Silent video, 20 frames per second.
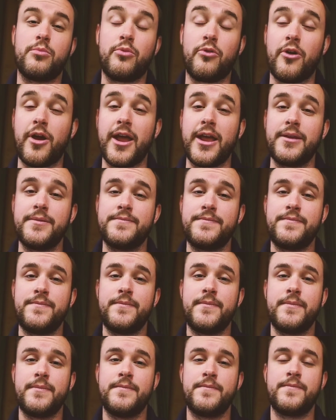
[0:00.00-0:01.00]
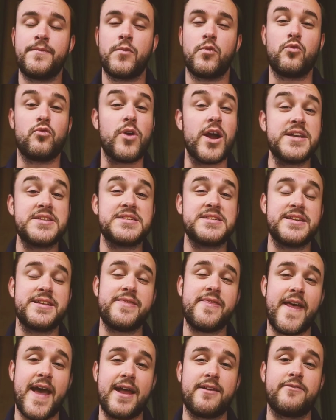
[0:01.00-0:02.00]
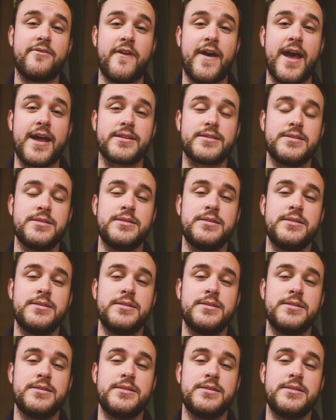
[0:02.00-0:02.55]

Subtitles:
pray, rest in that fact.